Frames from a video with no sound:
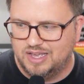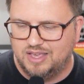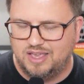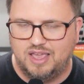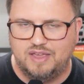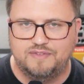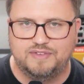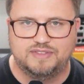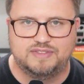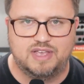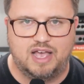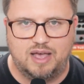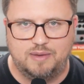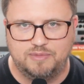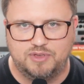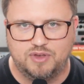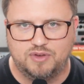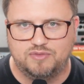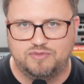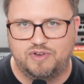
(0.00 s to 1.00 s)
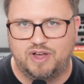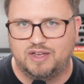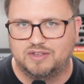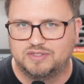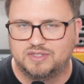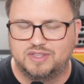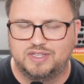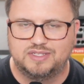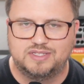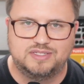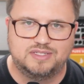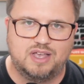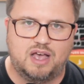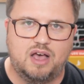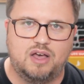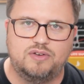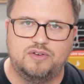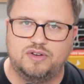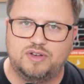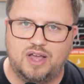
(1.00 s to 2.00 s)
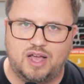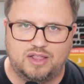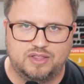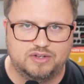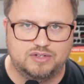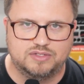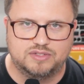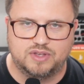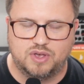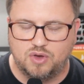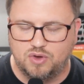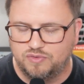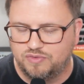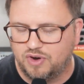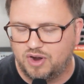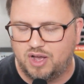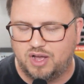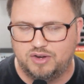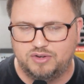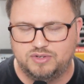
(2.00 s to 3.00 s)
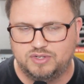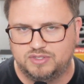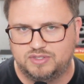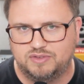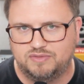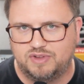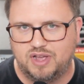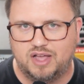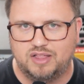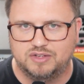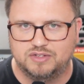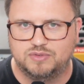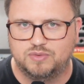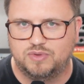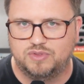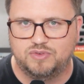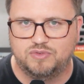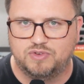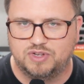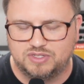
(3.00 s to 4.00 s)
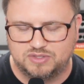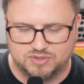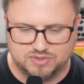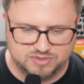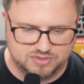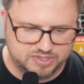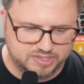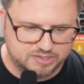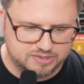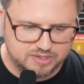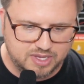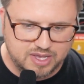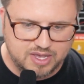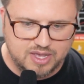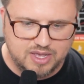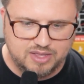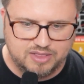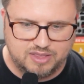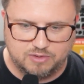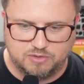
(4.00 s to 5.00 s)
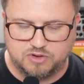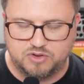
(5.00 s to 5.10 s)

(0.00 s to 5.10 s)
even time code files and this is a hundred dollars over hundreds of dollars worth of resources that were